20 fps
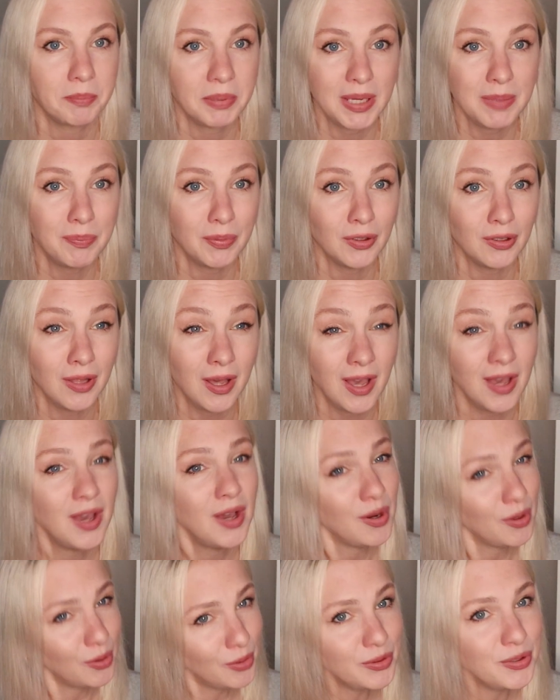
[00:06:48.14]
people
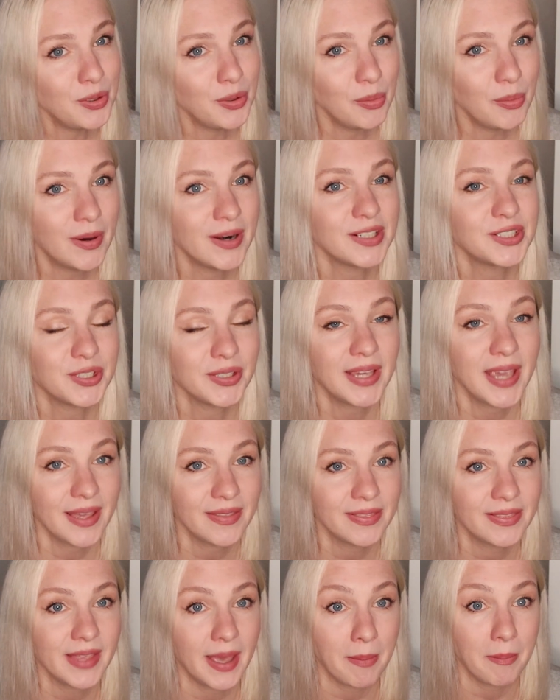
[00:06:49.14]
who knew where to
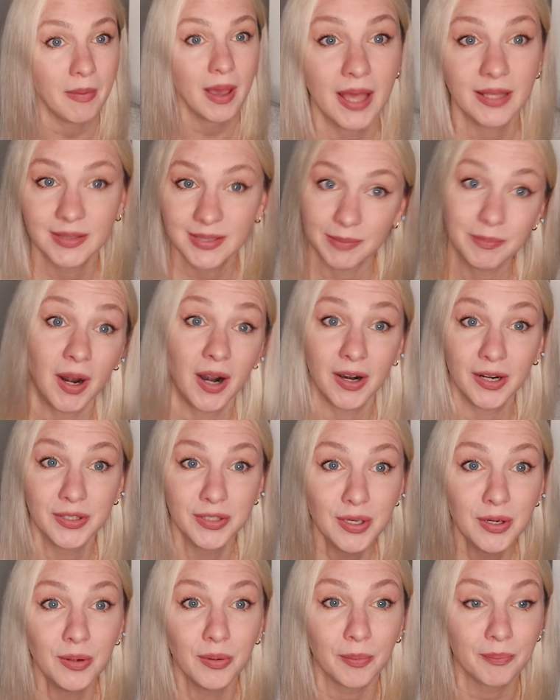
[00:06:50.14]
get them, and Tamara
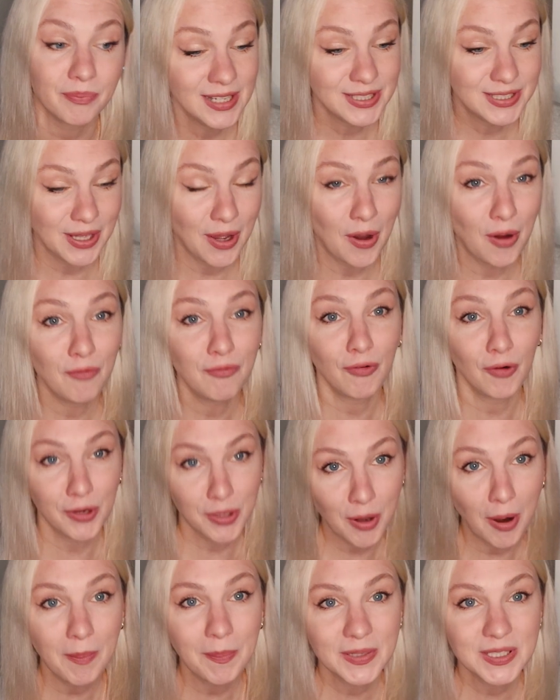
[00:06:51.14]
knew. So for
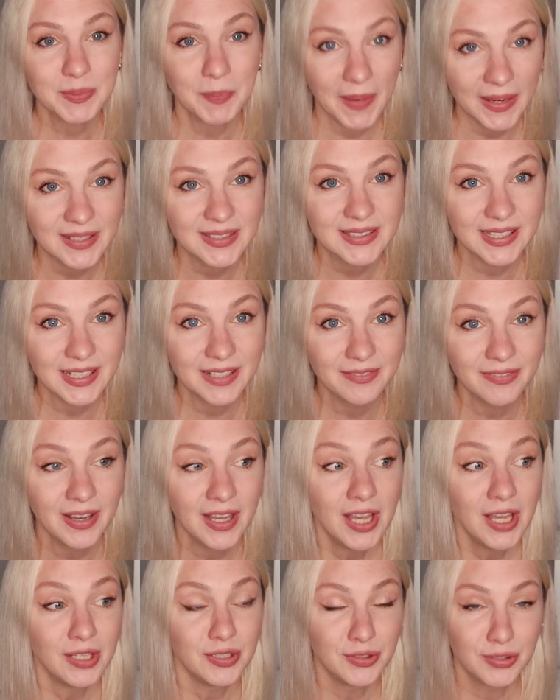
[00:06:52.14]
your perspective,
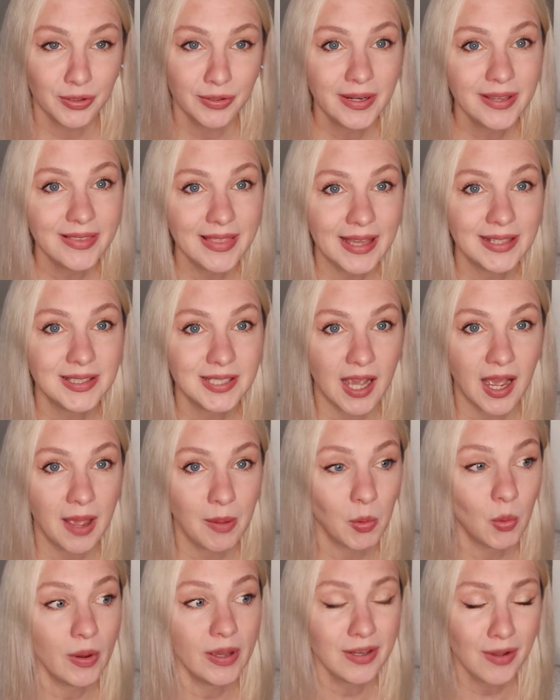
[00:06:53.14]
during that
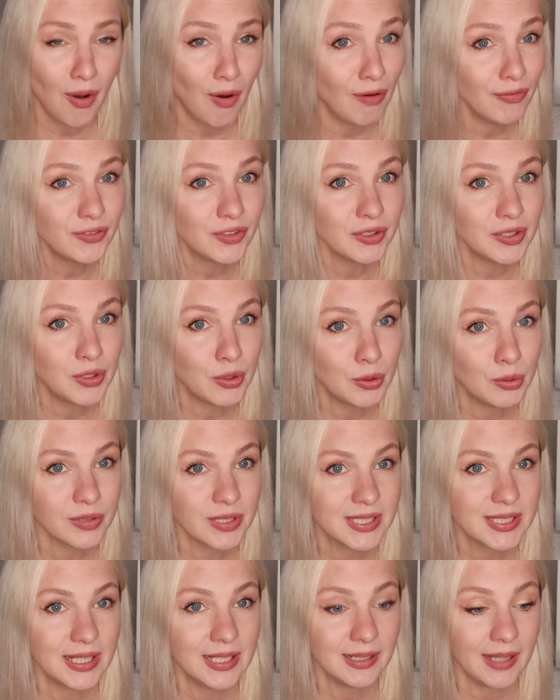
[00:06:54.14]
time, quite often you
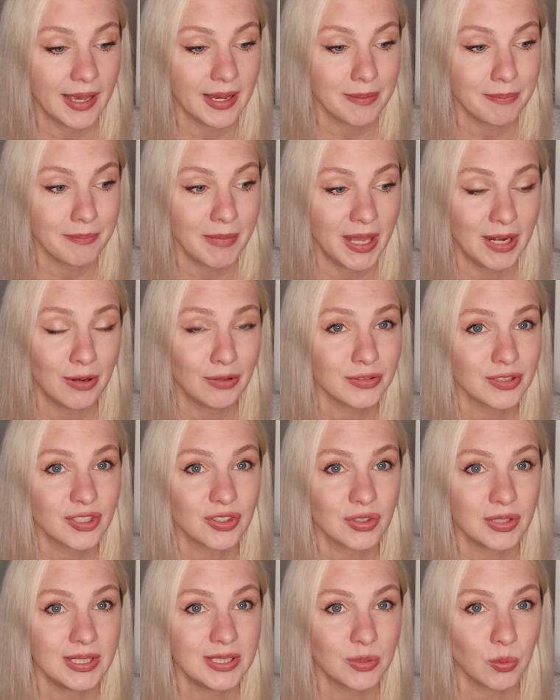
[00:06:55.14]
could see like men on the
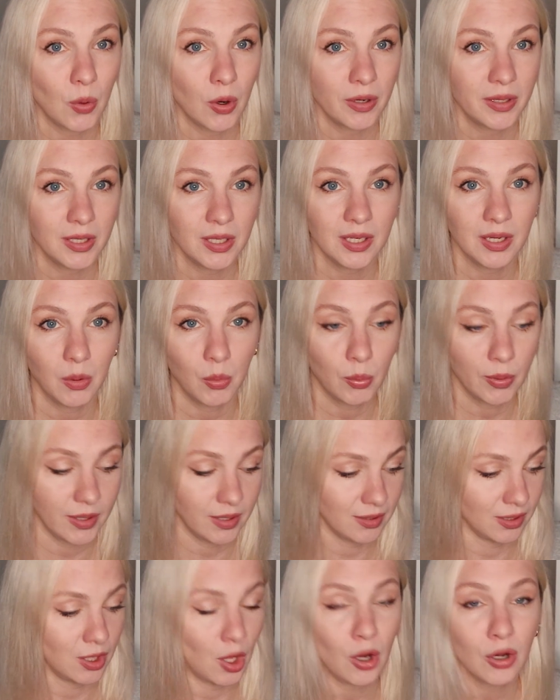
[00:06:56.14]
streets walking
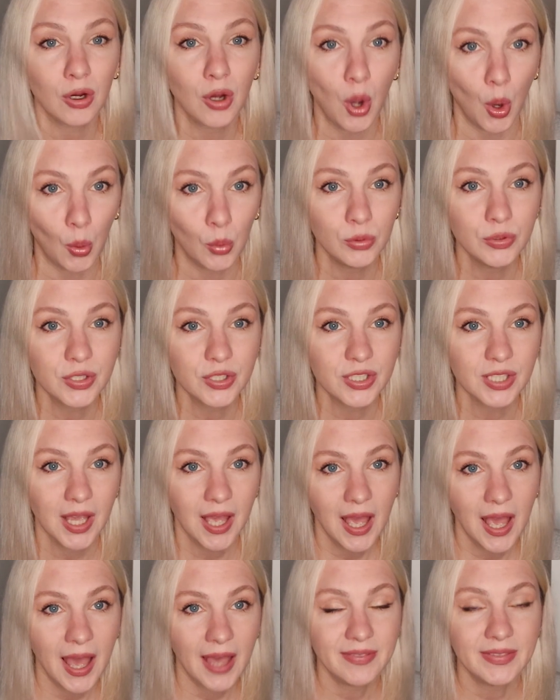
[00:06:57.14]
with long coats,
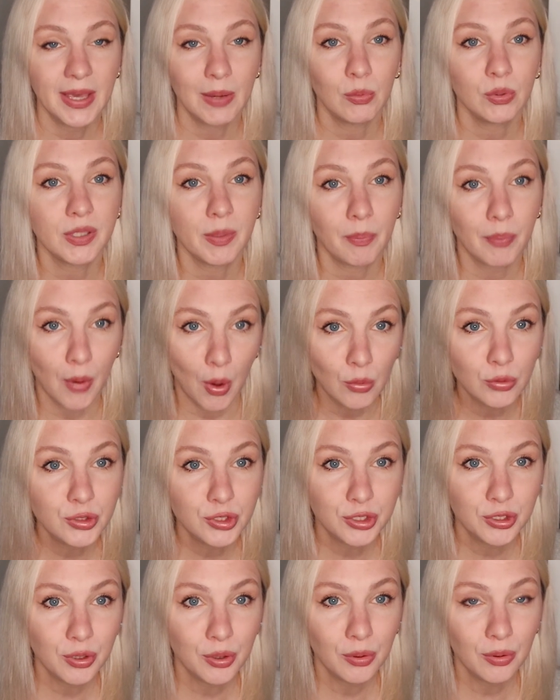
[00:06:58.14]
and they would
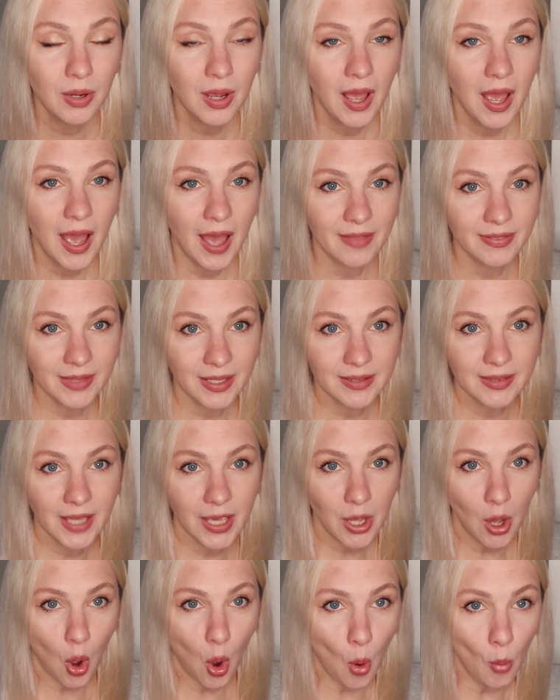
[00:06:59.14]
approach you and then
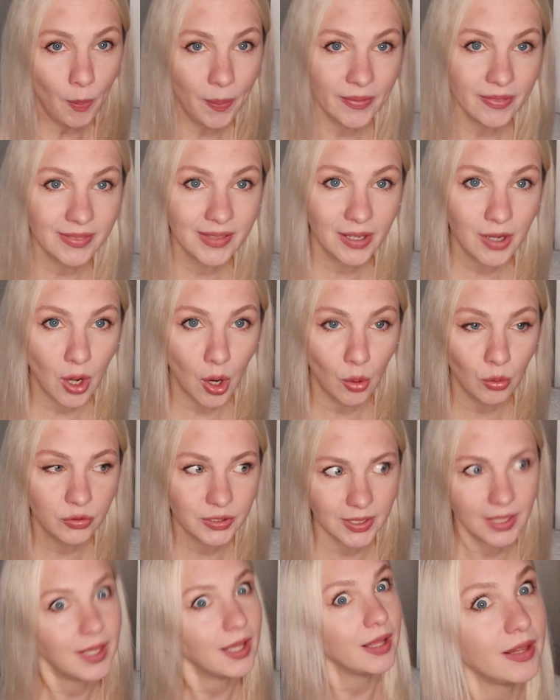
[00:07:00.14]
they open the
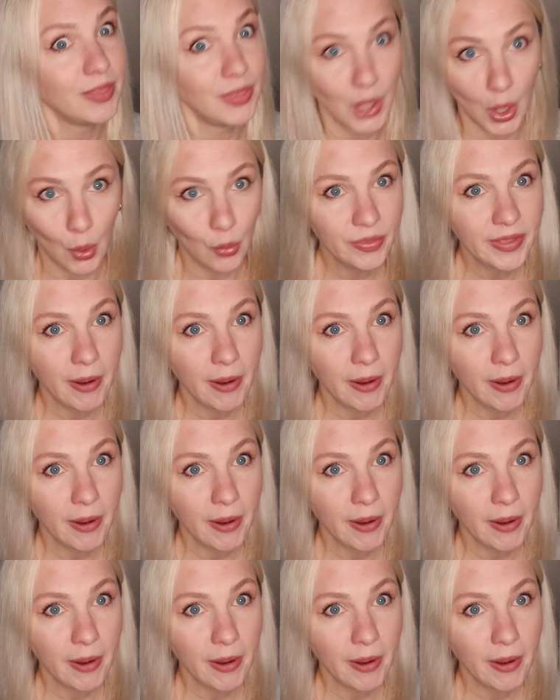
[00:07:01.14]
coat. No,